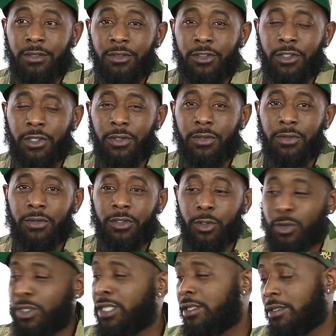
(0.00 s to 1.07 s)
So
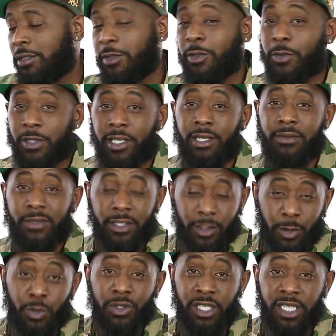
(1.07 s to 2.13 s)
you need to do whatever
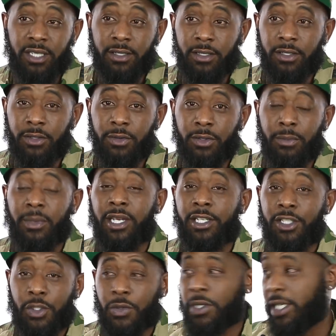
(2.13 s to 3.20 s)
you need to do to make
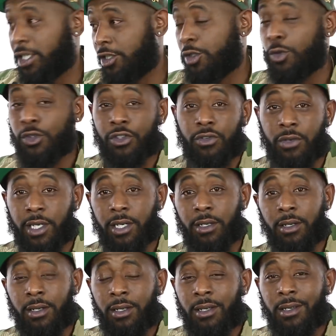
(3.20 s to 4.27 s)
sure that you straight.
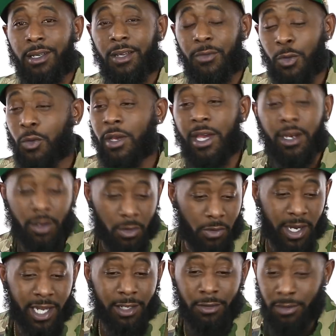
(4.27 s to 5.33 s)
If you gotta
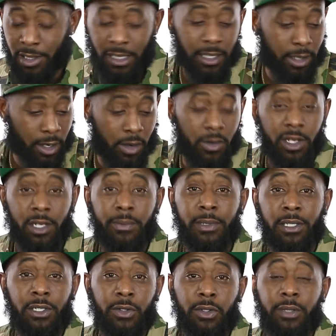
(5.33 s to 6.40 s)
cry, you need to hurry up
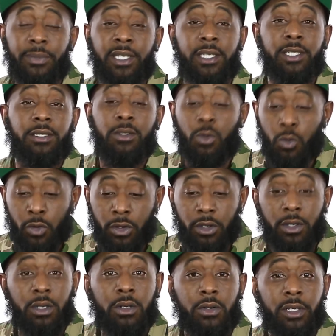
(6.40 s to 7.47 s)
and do it because the
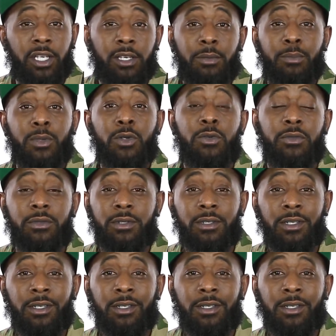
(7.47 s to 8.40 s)
world gonna keep moving.